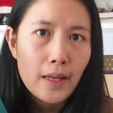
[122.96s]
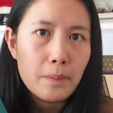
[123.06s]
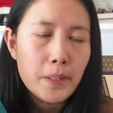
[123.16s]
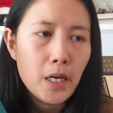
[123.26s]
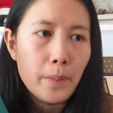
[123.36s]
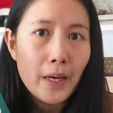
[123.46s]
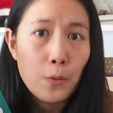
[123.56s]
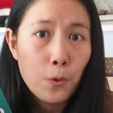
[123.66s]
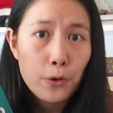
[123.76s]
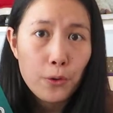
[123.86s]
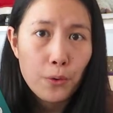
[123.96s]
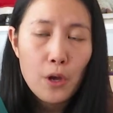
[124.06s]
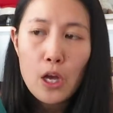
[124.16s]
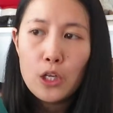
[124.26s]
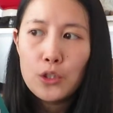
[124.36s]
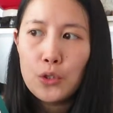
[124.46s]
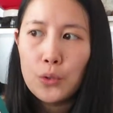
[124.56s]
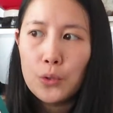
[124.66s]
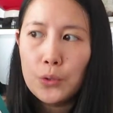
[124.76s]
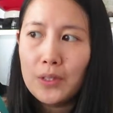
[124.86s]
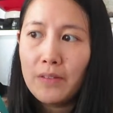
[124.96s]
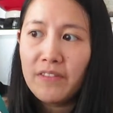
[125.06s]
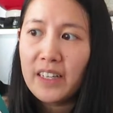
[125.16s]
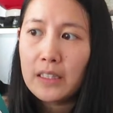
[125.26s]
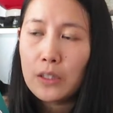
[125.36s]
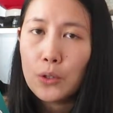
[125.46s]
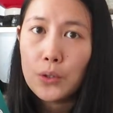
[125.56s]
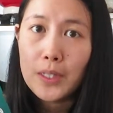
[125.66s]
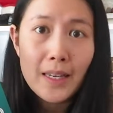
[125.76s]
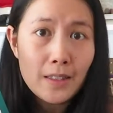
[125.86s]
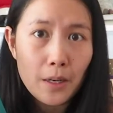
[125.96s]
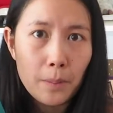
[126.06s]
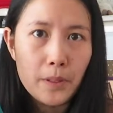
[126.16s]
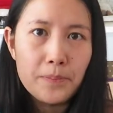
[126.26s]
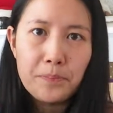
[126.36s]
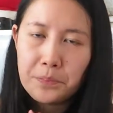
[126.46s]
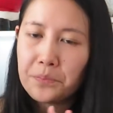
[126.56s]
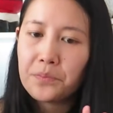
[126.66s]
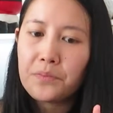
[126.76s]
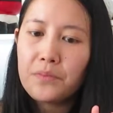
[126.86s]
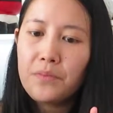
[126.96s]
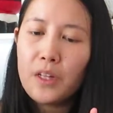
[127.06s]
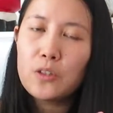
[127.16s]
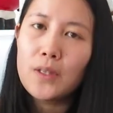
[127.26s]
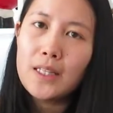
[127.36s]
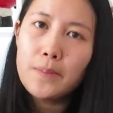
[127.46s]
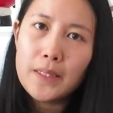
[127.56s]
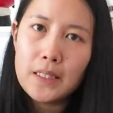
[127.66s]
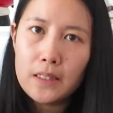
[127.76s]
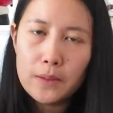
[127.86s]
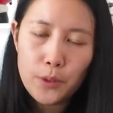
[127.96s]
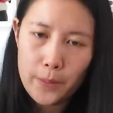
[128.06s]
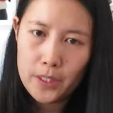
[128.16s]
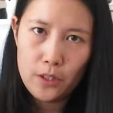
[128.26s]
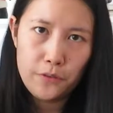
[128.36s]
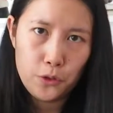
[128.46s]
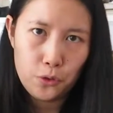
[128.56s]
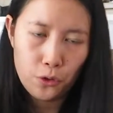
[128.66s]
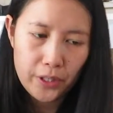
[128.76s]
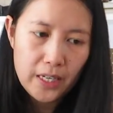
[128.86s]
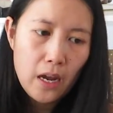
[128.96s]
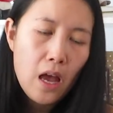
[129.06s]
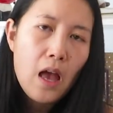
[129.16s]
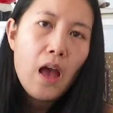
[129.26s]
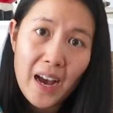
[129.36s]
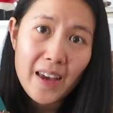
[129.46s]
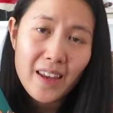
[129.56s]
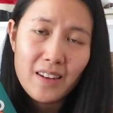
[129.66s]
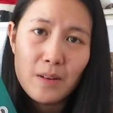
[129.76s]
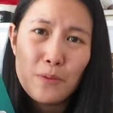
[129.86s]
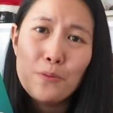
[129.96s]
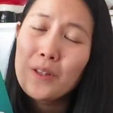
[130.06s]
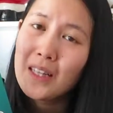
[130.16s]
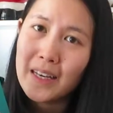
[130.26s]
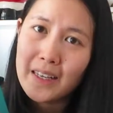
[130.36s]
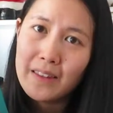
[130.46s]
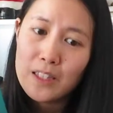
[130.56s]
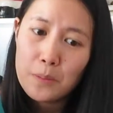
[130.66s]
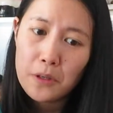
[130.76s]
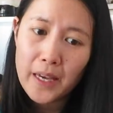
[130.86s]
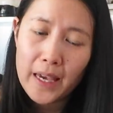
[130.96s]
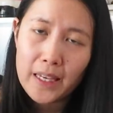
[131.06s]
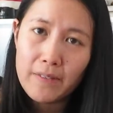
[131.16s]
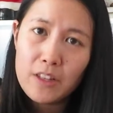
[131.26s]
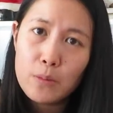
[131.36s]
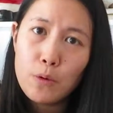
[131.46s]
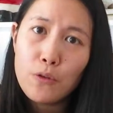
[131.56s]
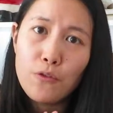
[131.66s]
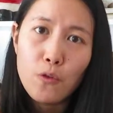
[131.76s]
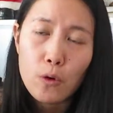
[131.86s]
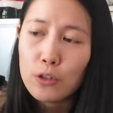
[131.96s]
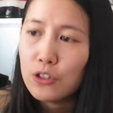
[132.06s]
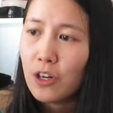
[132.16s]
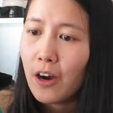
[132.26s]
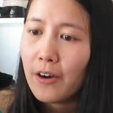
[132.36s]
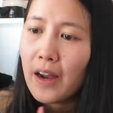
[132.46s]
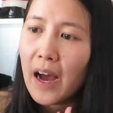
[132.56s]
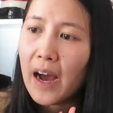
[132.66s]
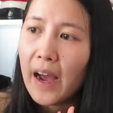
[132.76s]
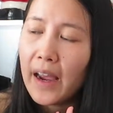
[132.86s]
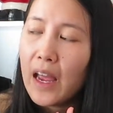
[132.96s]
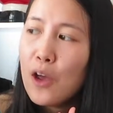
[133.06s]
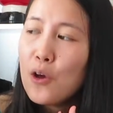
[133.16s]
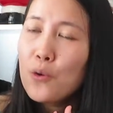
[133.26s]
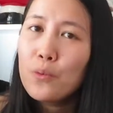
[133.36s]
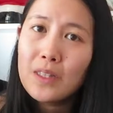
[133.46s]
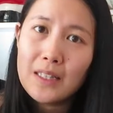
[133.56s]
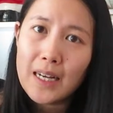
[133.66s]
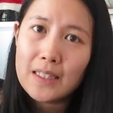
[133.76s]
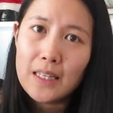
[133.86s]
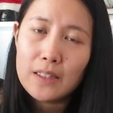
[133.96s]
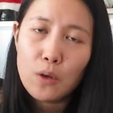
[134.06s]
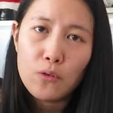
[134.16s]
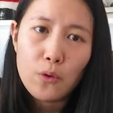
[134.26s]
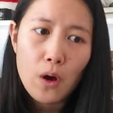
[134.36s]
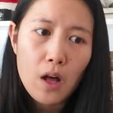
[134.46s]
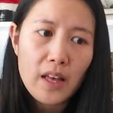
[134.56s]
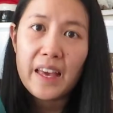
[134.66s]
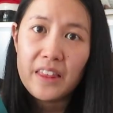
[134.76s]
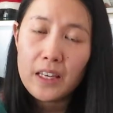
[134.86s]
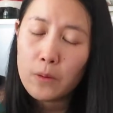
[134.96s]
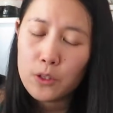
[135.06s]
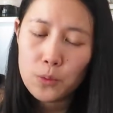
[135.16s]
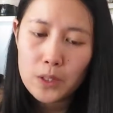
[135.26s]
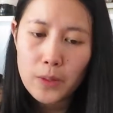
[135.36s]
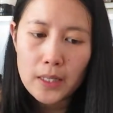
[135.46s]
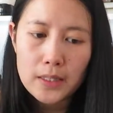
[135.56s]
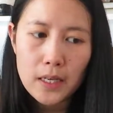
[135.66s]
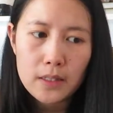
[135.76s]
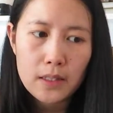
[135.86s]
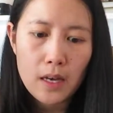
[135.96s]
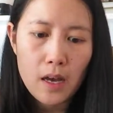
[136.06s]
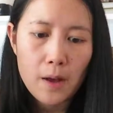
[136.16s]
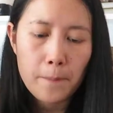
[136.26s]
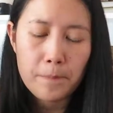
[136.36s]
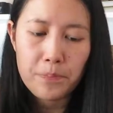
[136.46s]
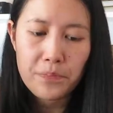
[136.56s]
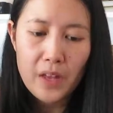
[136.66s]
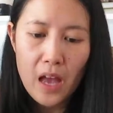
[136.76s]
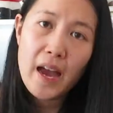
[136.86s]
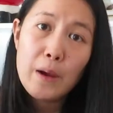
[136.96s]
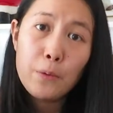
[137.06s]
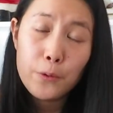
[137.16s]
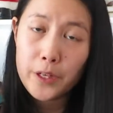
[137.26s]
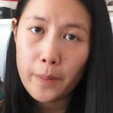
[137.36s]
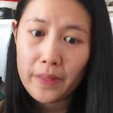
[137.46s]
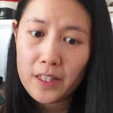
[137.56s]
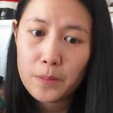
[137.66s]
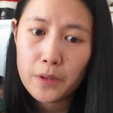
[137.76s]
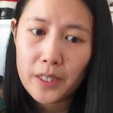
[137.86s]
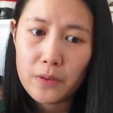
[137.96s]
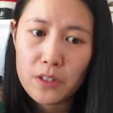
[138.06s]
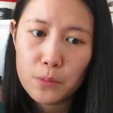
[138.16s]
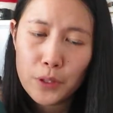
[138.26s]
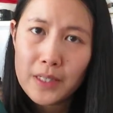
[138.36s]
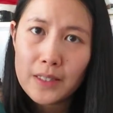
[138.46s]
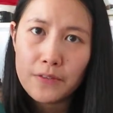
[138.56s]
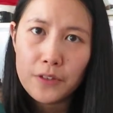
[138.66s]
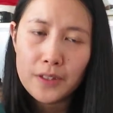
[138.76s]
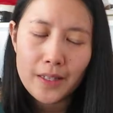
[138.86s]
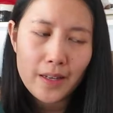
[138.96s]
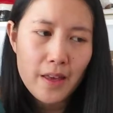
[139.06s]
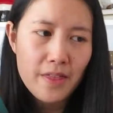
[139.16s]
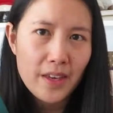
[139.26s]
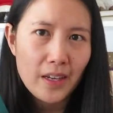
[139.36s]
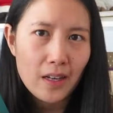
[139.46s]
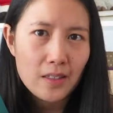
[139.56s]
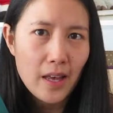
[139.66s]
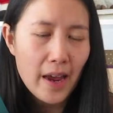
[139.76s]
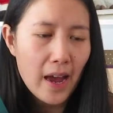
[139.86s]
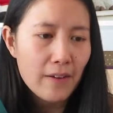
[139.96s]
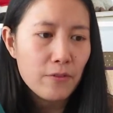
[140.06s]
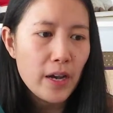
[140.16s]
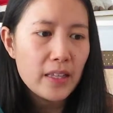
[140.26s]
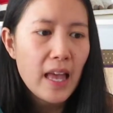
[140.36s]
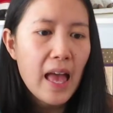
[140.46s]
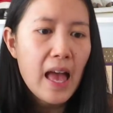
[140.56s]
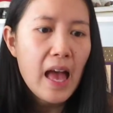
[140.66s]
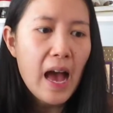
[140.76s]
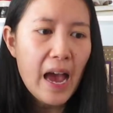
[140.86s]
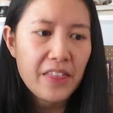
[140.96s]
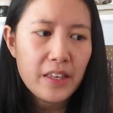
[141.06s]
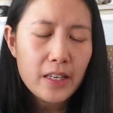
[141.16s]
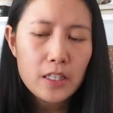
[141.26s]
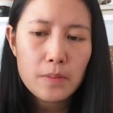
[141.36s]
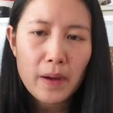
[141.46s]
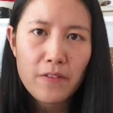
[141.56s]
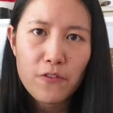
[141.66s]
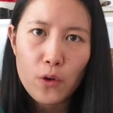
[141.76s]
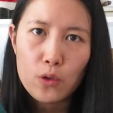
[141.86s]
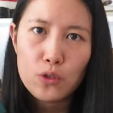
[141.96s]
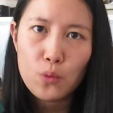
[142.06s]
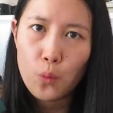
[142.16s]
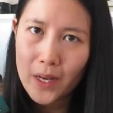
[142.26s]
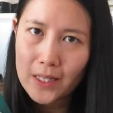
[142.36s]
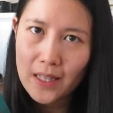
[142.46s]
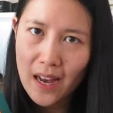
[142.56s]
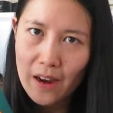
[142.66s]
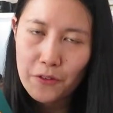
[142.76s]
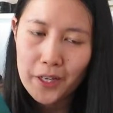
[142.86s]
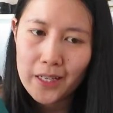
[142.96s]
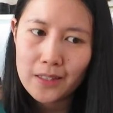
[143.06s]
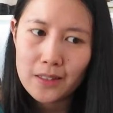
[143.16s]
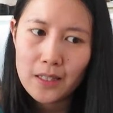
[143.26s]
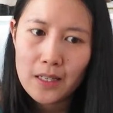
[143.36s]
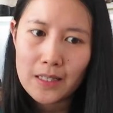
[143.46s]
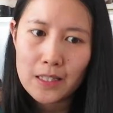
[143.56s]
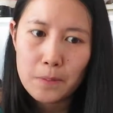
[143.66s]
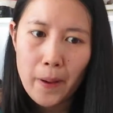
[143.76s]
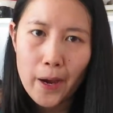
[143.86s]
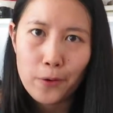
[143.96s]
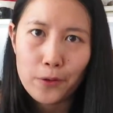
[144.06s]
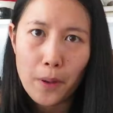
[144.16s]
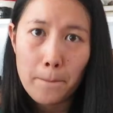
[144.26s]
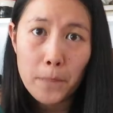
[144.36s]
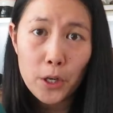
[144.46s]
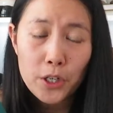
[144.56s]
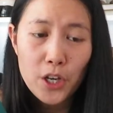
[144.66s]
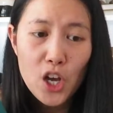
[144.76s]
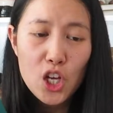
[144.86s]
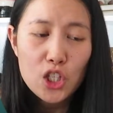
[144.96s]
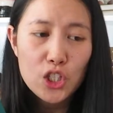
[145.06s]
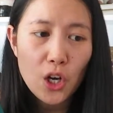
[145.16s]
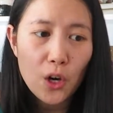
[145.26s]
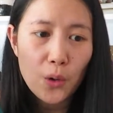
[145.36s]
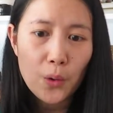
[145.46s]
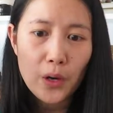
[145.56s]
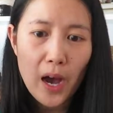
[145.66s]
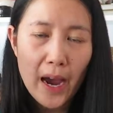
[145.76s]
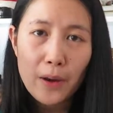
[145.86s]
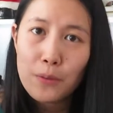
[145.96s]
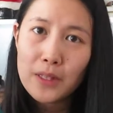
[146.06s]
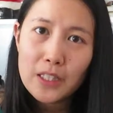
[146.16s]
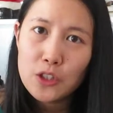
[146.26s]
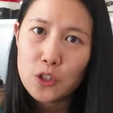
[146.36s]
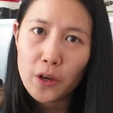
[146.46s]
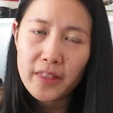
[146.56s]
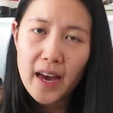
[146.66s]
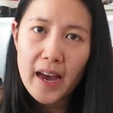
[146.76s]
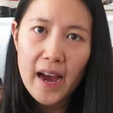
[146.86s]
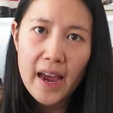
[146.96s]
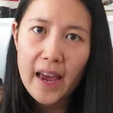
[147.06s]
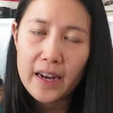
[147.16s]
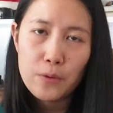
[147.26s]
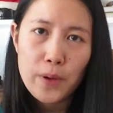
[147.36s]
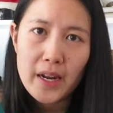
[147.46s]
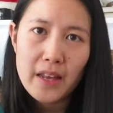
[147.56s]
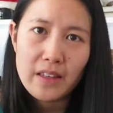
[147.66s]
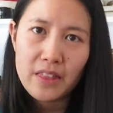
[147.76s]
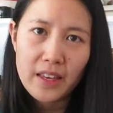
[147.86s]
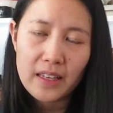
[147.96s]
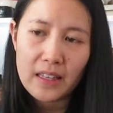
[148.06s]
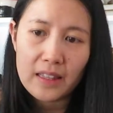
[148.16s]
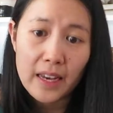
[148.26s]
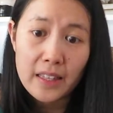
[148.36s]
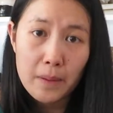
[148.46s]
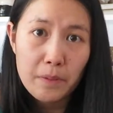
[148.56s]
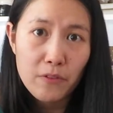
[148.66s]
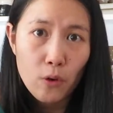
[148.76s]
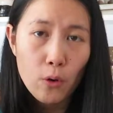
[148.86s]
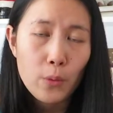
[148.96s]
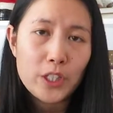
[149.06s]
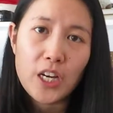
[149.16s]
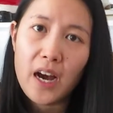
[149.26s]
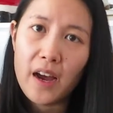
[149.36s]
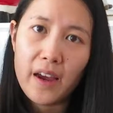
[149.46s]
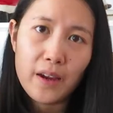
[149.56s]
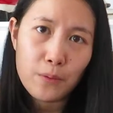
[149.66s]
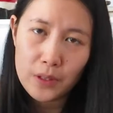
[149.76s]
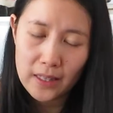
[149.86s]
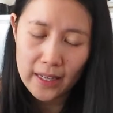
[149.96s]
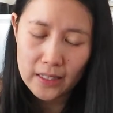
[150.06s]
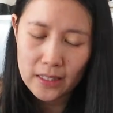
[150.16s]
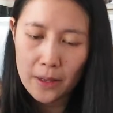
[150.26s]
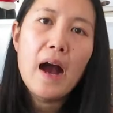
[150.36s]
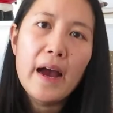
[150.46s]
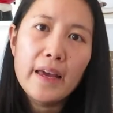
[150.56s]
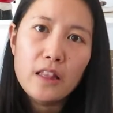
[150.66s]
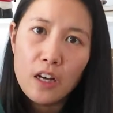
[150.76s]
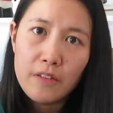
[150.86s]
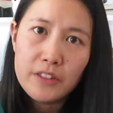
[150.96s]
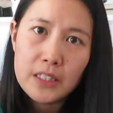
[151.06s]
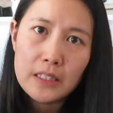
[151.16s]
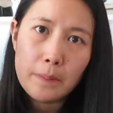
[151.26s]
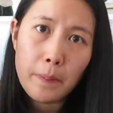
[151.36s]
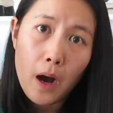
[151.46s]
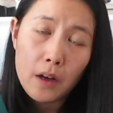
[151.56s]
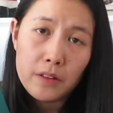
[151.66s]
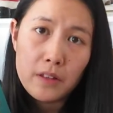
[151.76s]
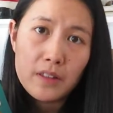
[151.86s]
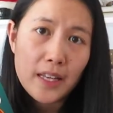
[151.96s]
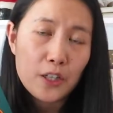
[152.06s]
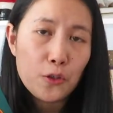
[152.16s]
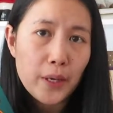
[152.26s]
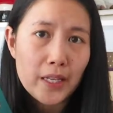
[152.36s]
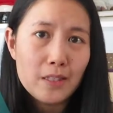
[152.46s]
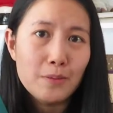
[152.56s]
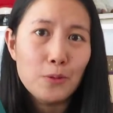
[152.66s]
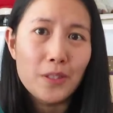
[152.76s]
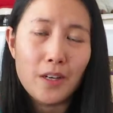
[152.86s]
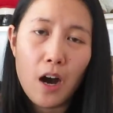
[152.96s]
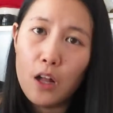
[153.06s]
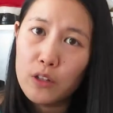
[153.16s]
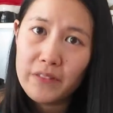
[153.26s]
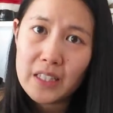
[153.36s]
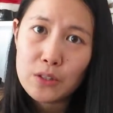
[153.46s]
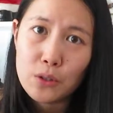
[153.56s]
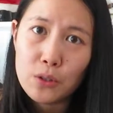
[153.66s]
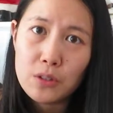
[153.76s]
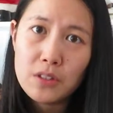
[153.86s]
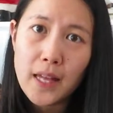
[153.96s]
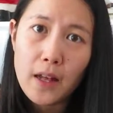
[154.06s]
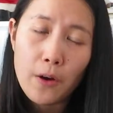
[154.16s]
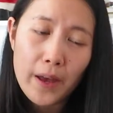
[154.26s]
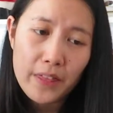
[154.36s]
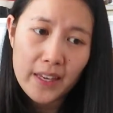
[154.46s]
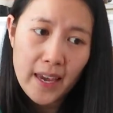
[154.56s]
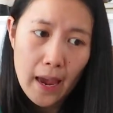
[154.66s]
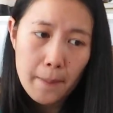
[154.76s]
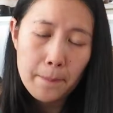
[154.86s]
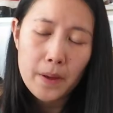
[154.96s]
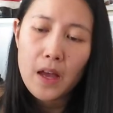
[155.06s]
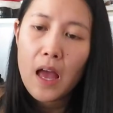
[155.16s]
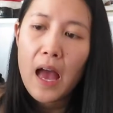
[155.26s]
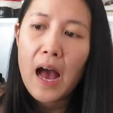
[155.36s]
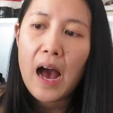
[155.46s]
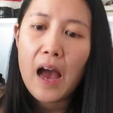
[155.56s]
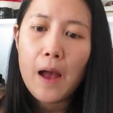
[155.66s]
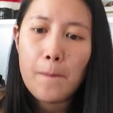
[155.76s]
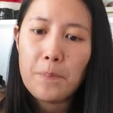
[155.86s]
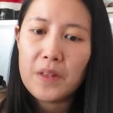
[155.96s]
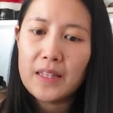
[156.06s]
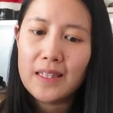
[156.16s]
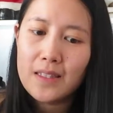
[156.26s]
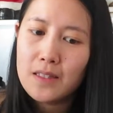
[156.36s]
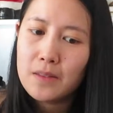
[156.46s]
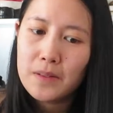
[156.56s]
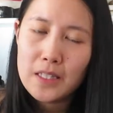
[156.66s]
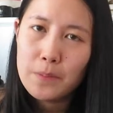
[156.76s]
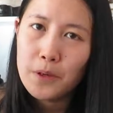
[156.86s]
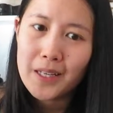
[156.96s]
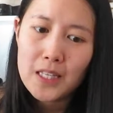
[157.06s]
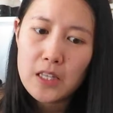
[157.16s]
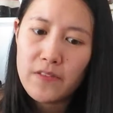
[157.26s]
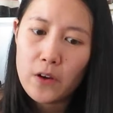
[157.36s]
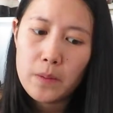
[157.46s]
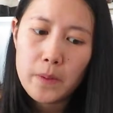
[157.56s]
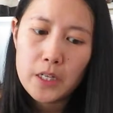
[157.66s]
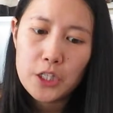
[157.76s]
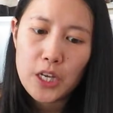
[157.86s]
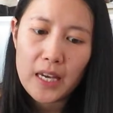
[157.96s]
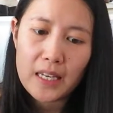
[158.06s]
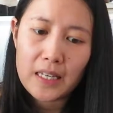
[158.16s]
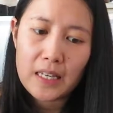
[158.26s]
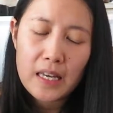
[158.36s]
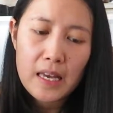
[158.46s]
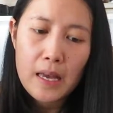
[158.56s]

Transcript: and become a warrior to defend her kingdom. So that's basically the premise of the story. I ended up really liking this book. I gave this book a 4 star. I really liked it overall i think it was really well done um, i would recommend this book it was pretty different than anything else i have read i think it's my first west african inspired book so I really enjoyed that. I hadn't read anything like that before, which I really liked. I loved the bond that creates between all of these girls that are at the camp. Um, it, this is this book is very much a